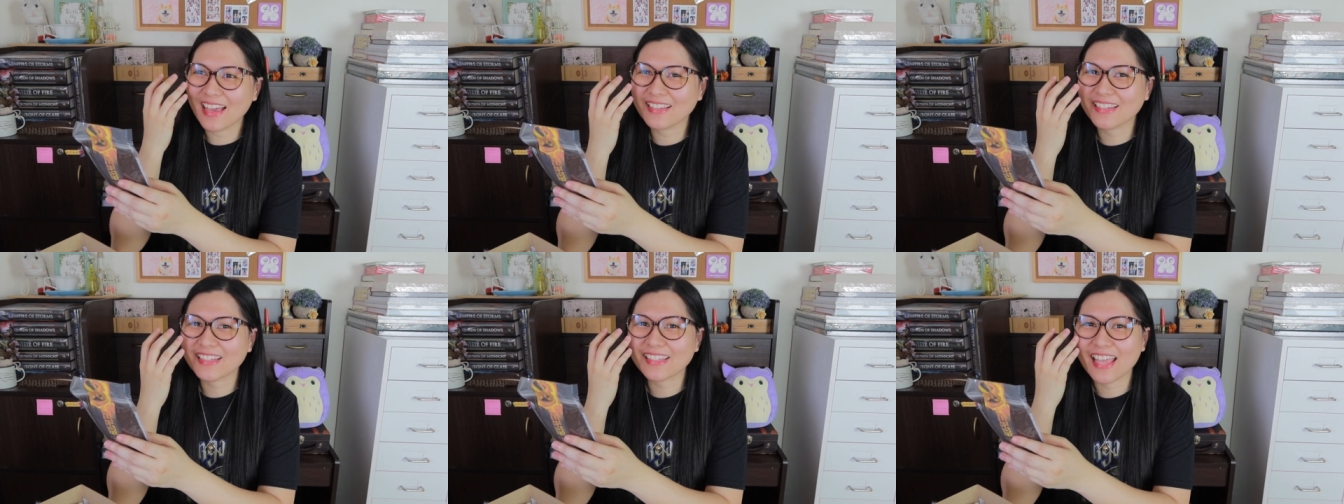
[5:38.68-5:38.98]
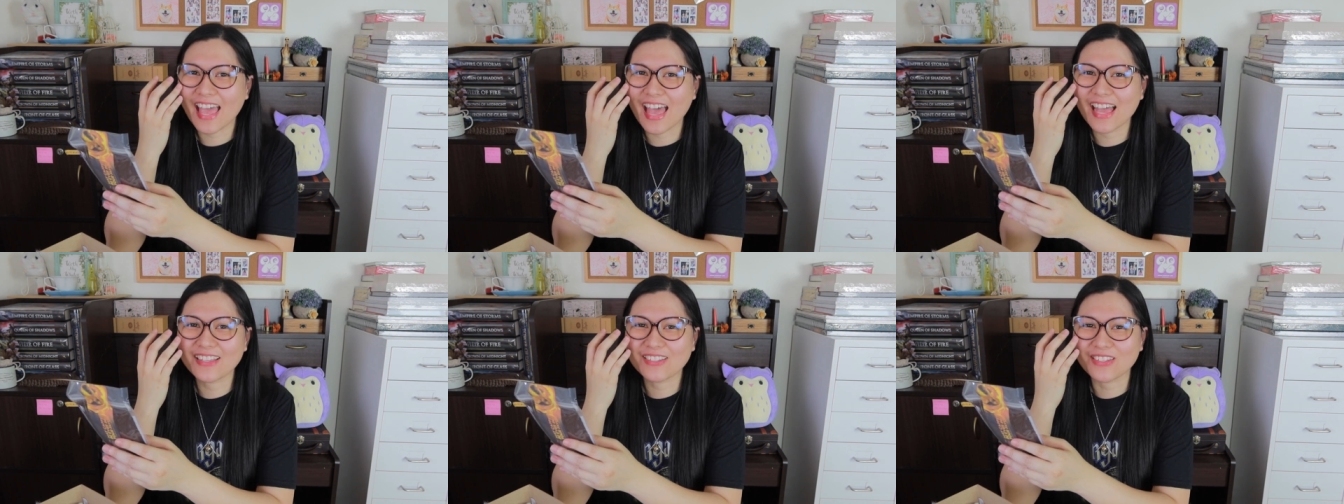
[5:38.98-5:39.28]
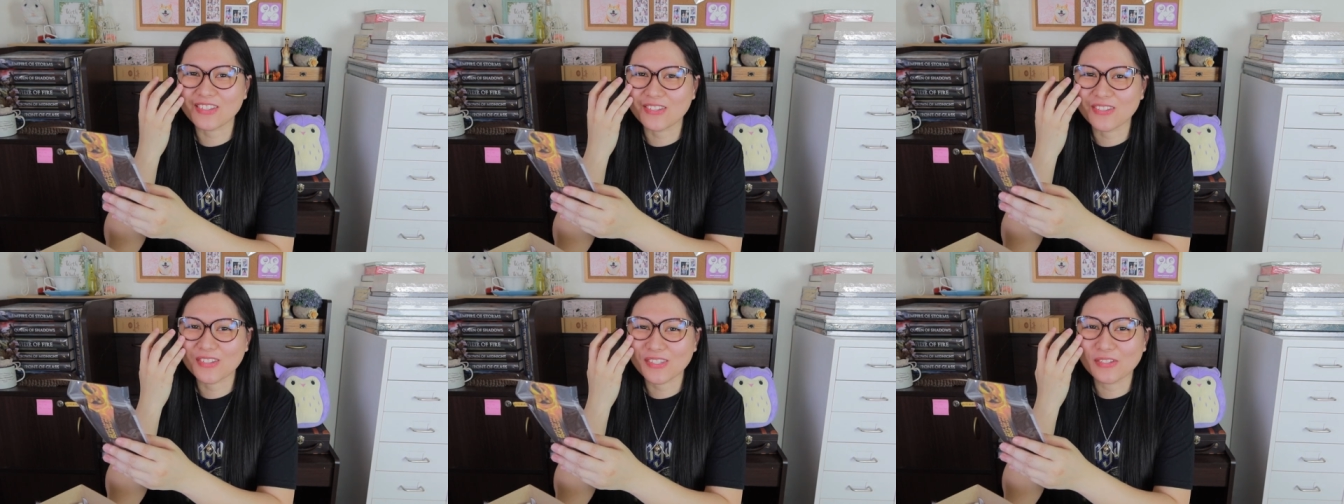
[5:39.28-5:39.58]
I just
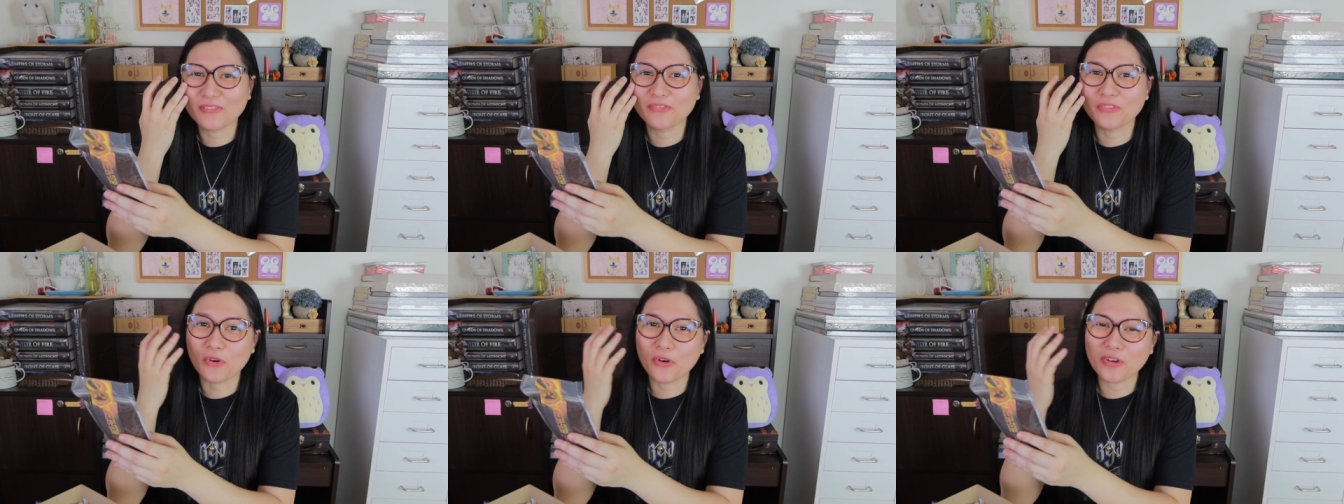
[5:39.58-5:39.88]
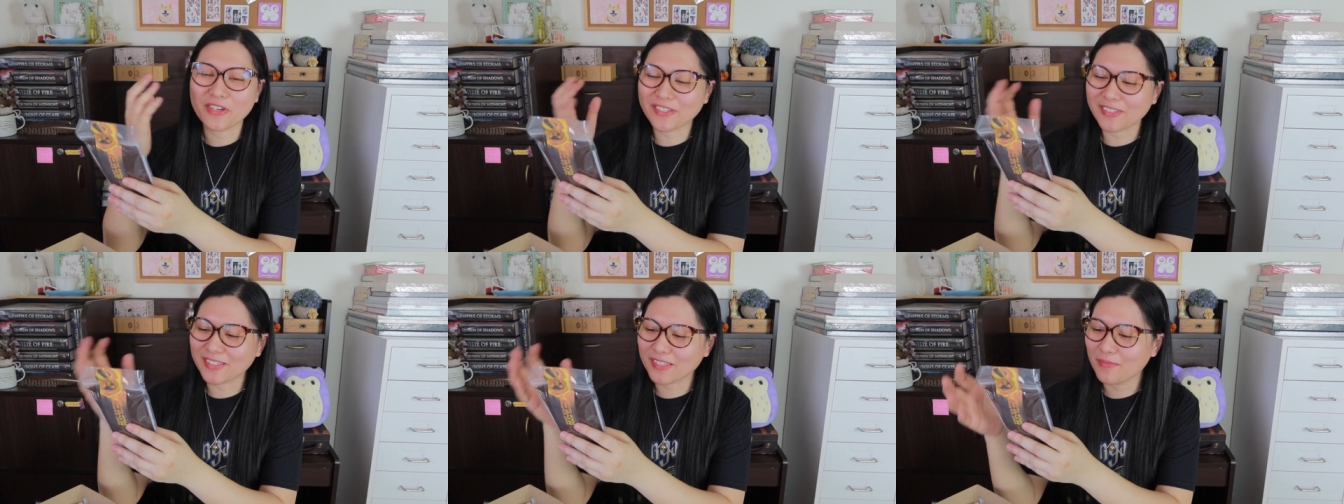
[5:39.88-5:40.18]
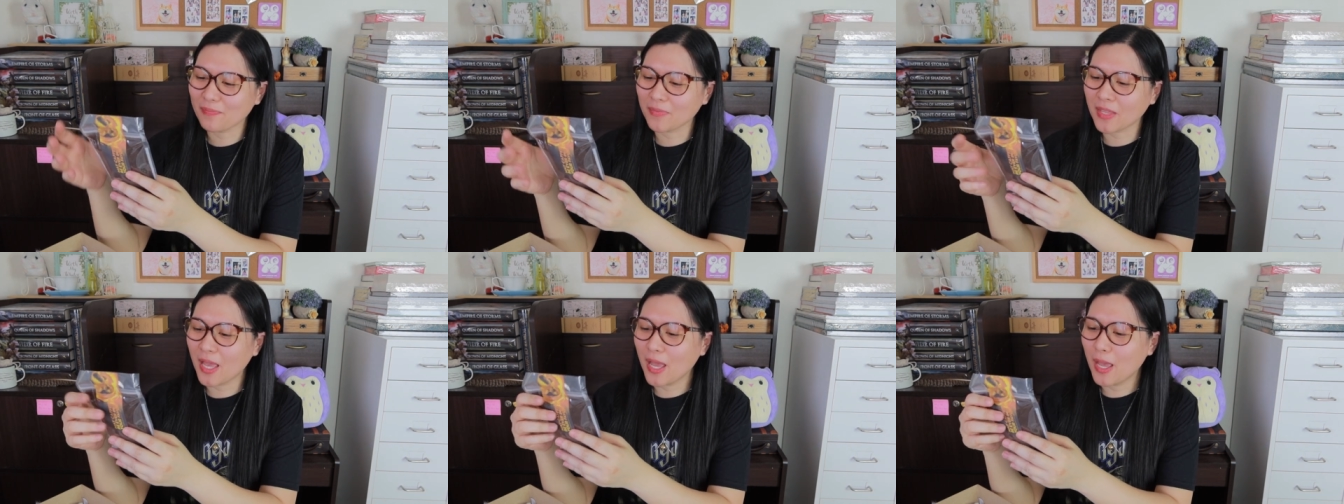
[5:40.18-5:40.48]
had to use the voice.
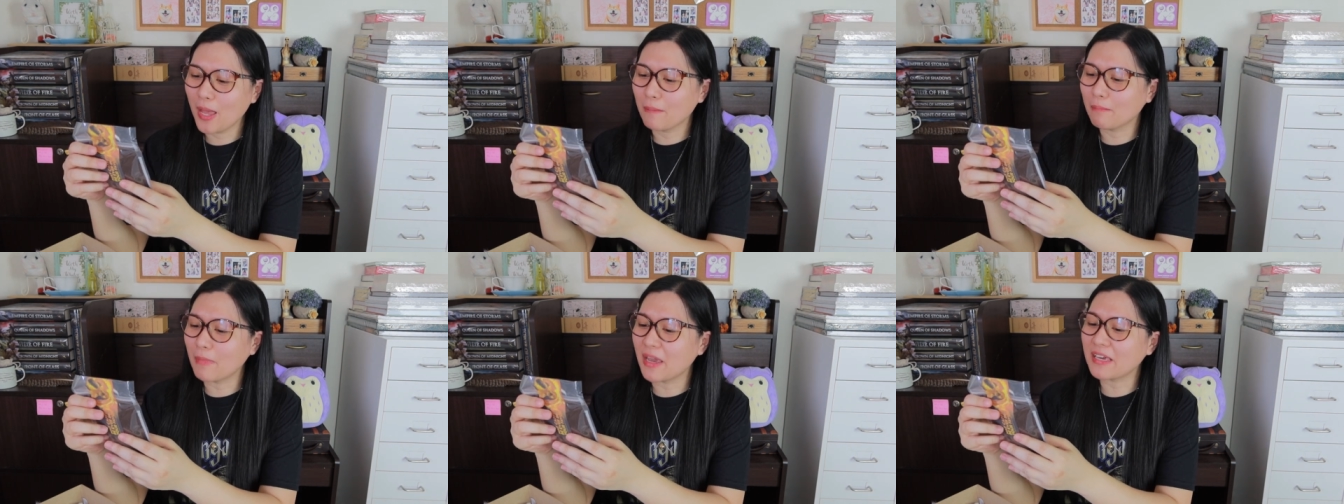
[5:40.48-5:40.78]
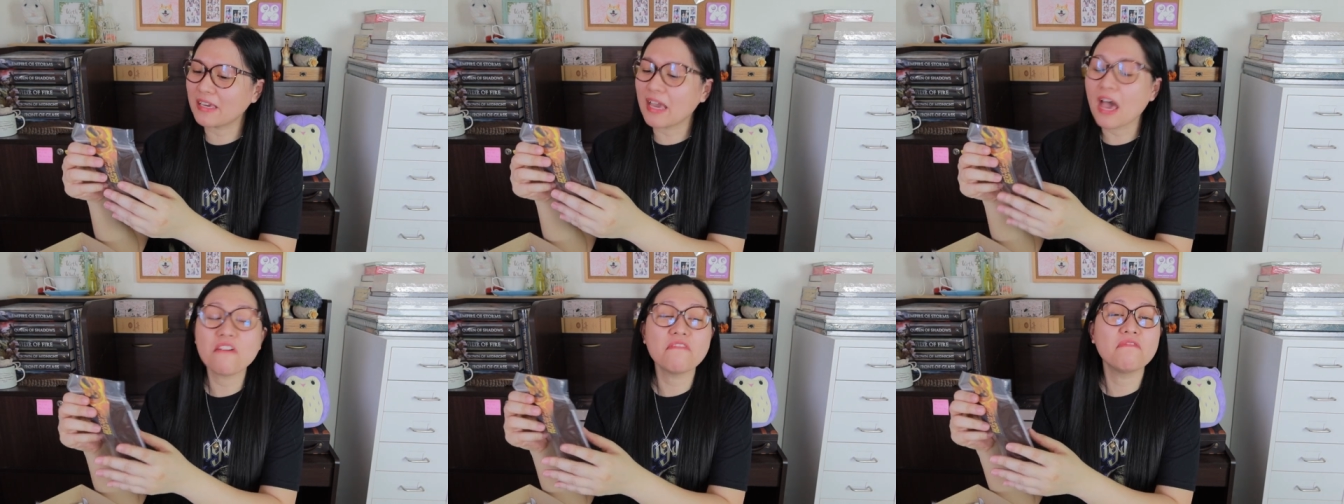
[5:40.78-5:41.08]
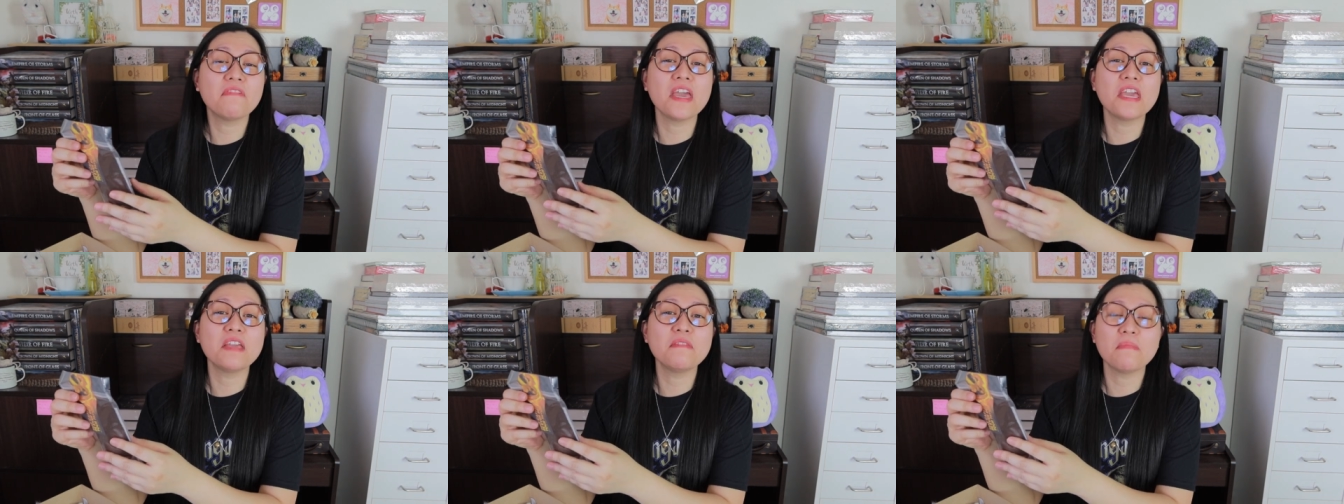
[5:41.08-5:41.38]
May
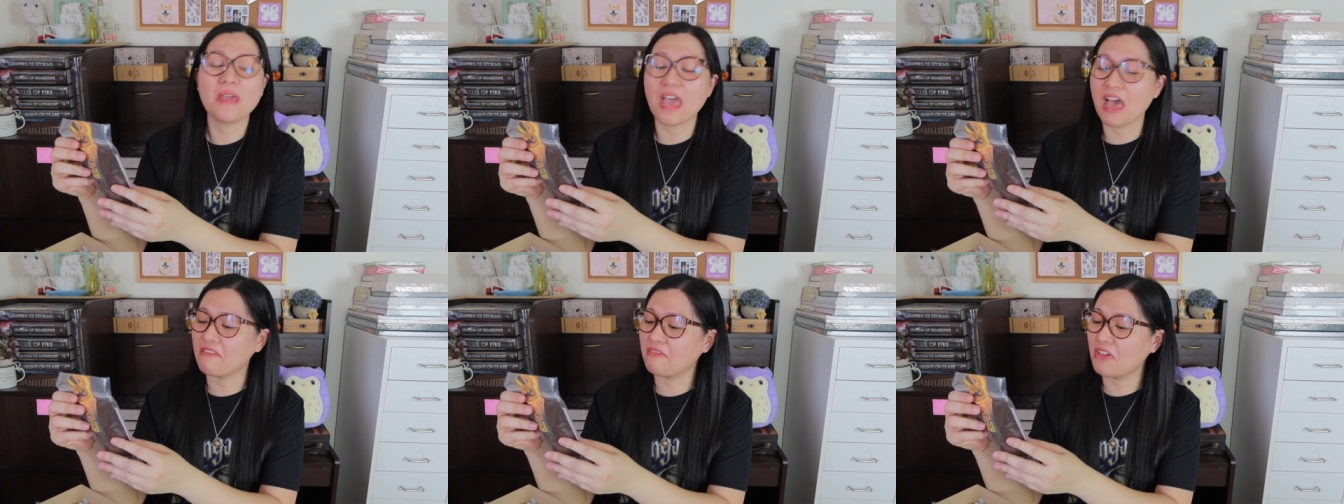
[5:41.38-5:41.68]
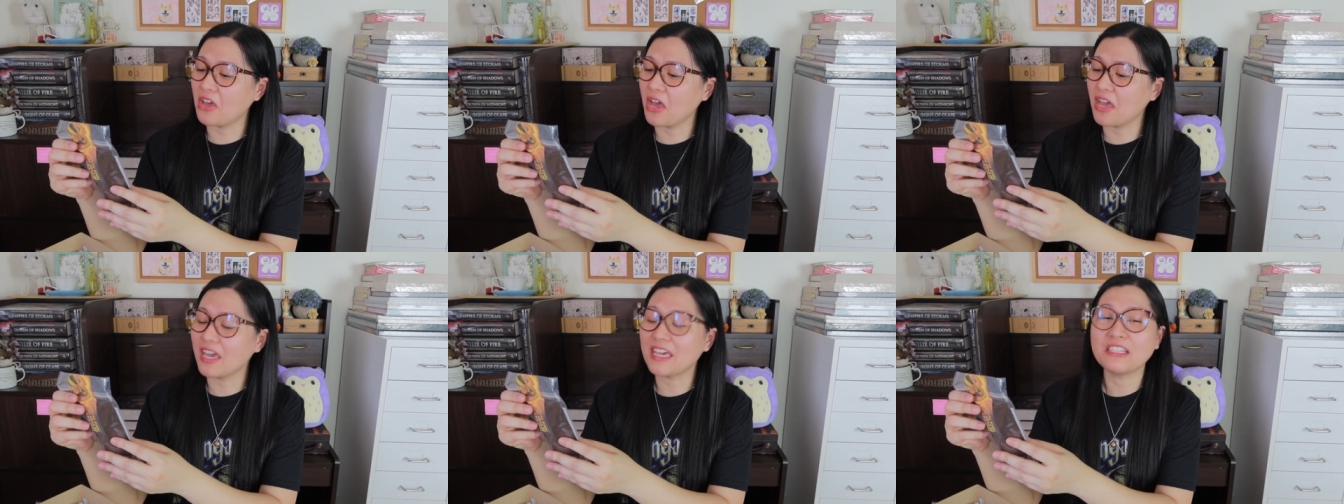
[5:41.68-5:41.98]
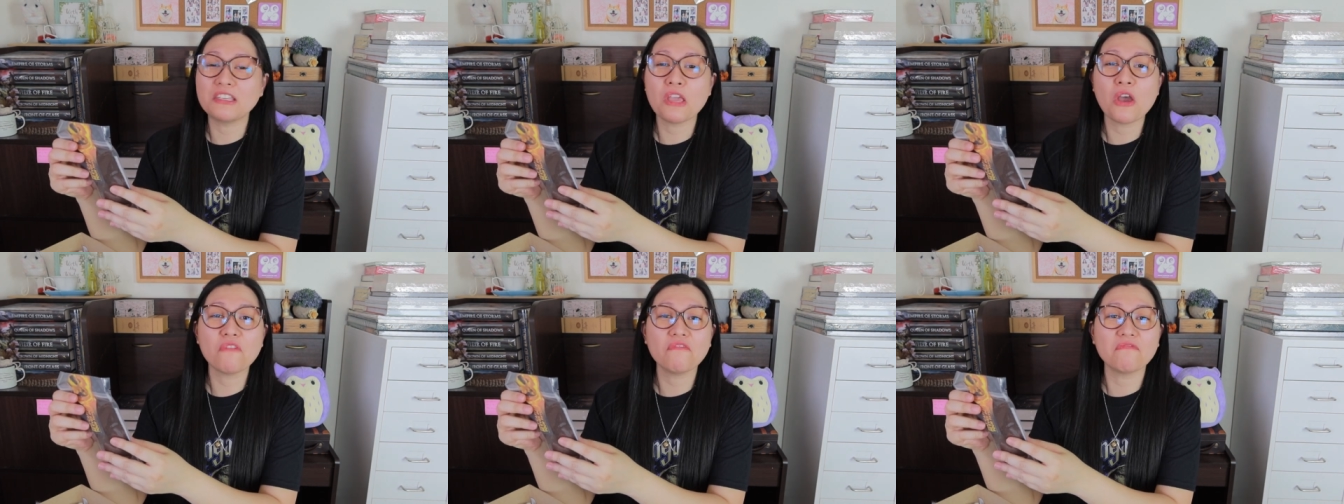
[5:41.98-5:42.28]
caffeine be ever
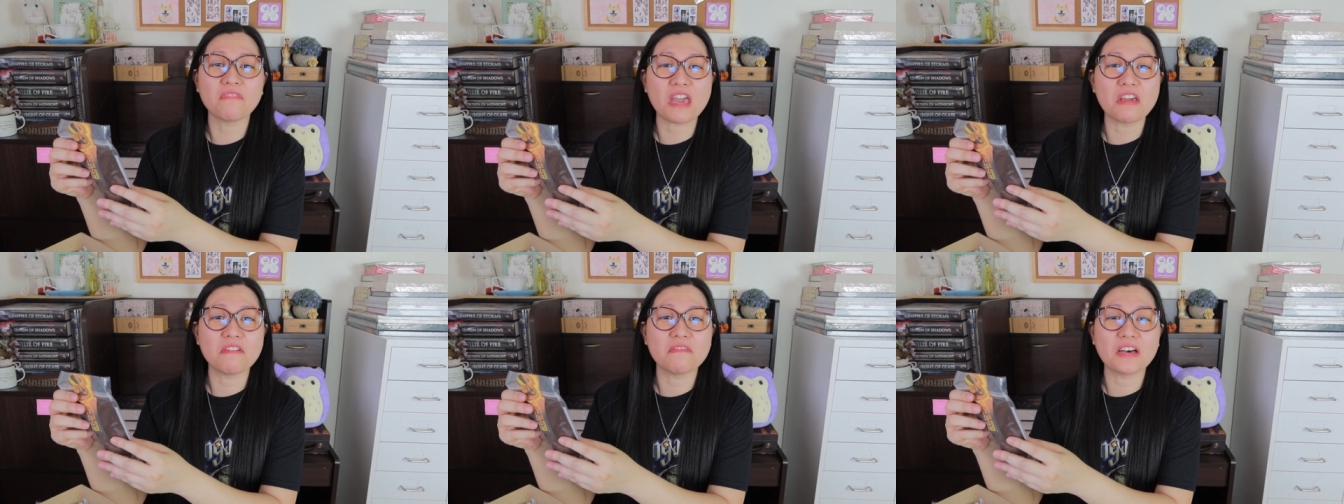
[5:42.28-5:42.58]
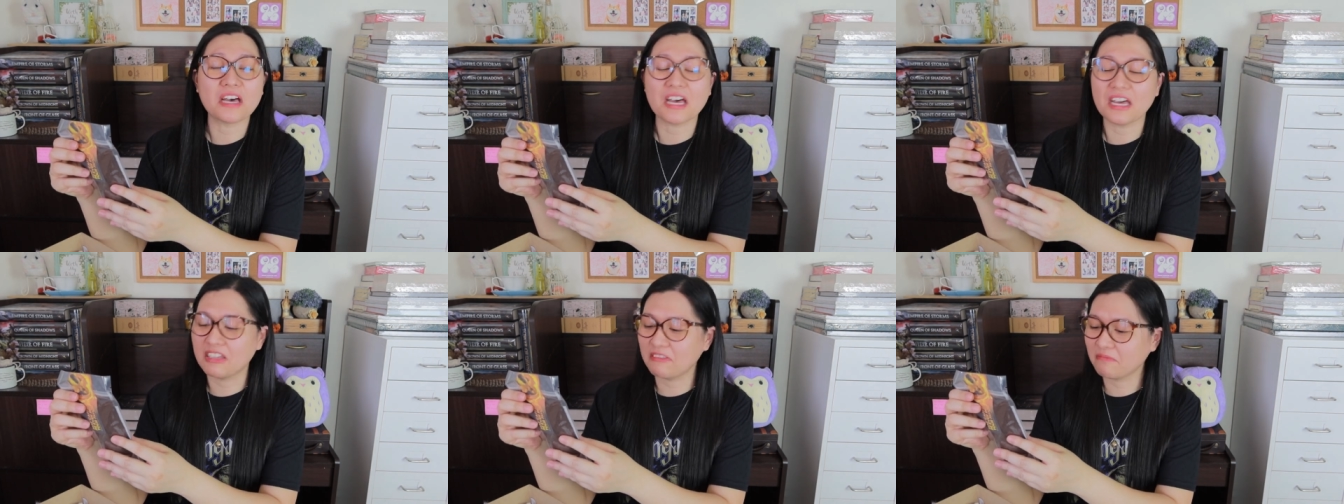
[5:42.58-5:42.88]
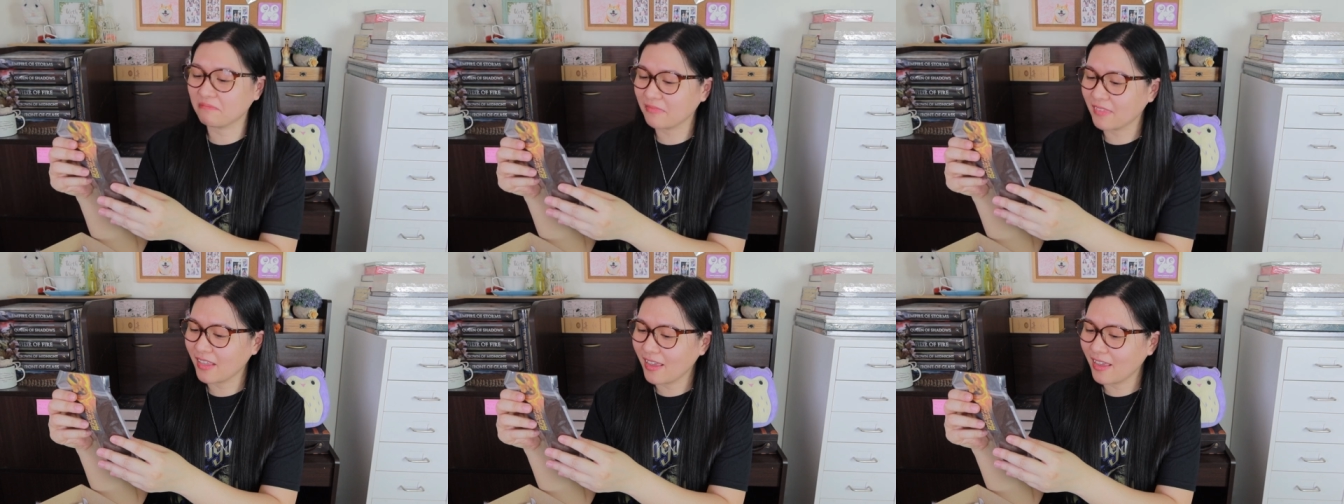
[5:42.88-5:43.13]
in your favor.